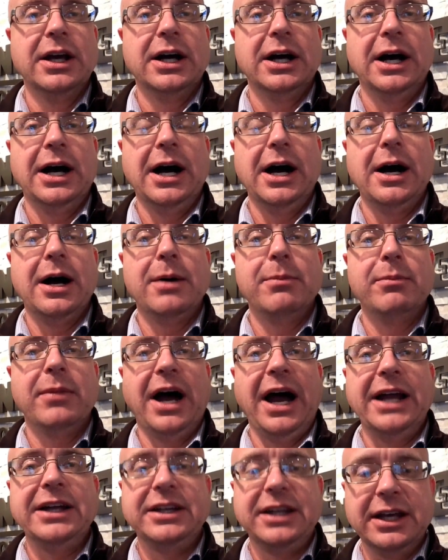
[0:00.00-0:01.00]

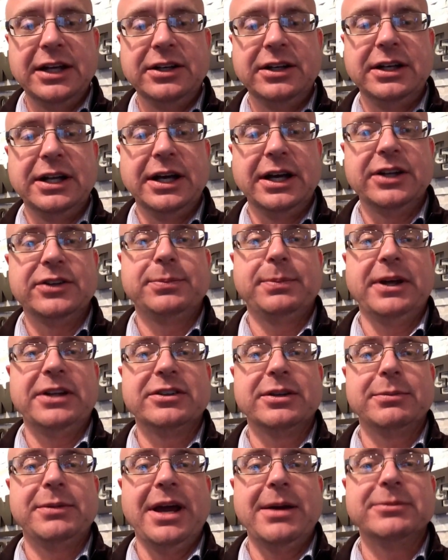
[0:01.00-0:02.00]
I did spend
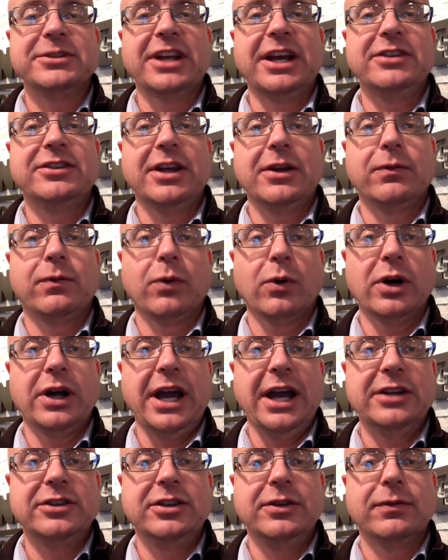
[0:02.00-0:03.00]
some time, as I said,
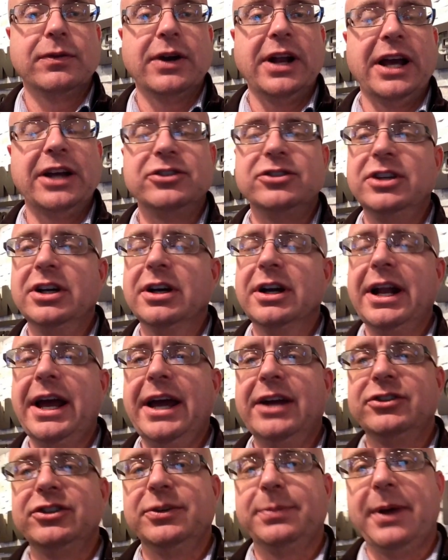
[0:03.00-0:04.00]
forecasting for next year, and I
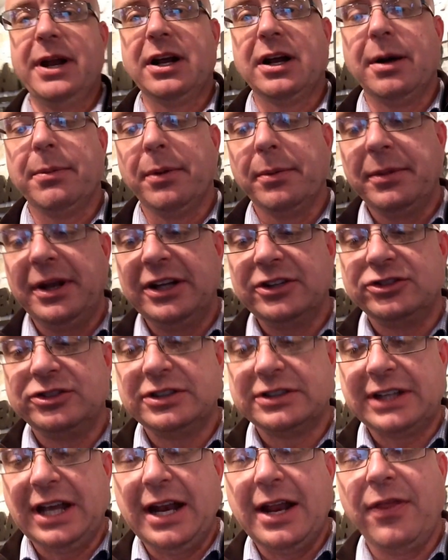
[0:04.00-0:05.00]
actually spent a couple minutes
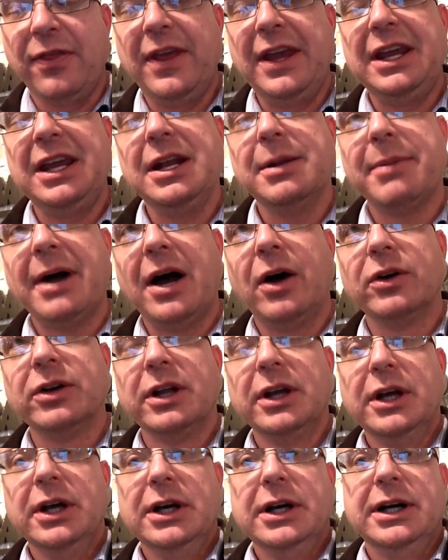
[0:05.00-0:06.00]
just kind of thinking about
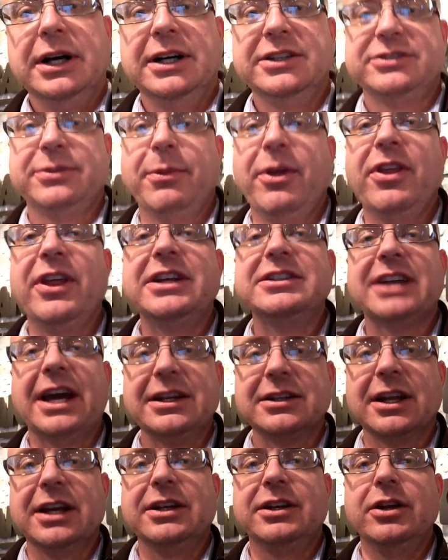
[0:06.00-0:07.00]
some of the things
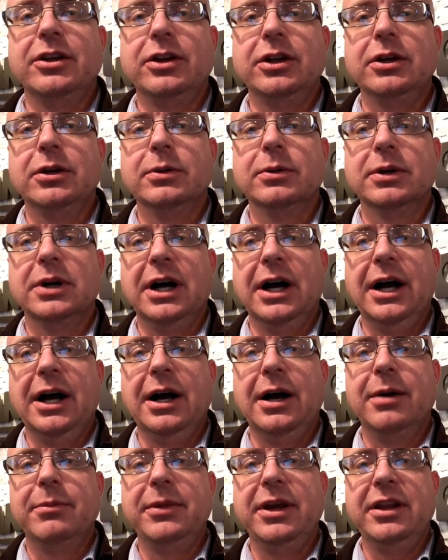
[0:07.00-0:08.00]
I'd like to do
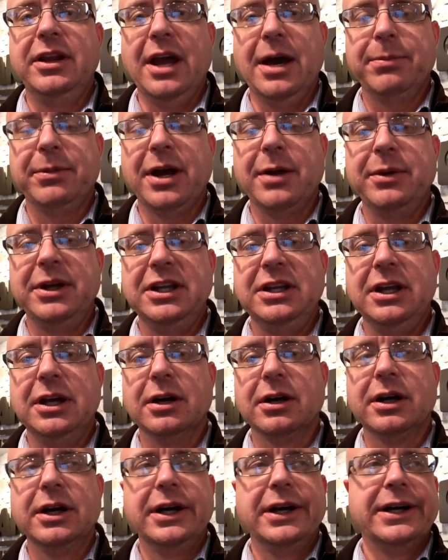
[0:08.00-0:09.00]
in the upcoming
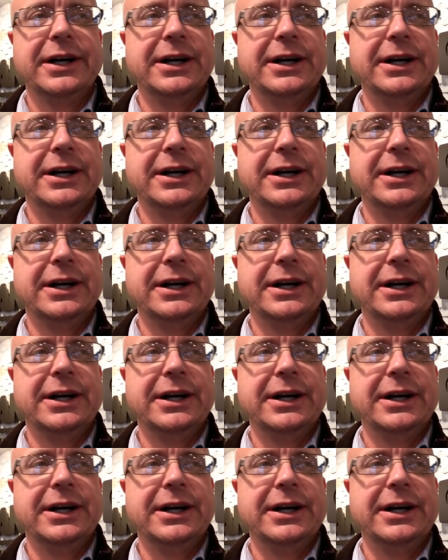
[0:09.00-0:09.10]
year.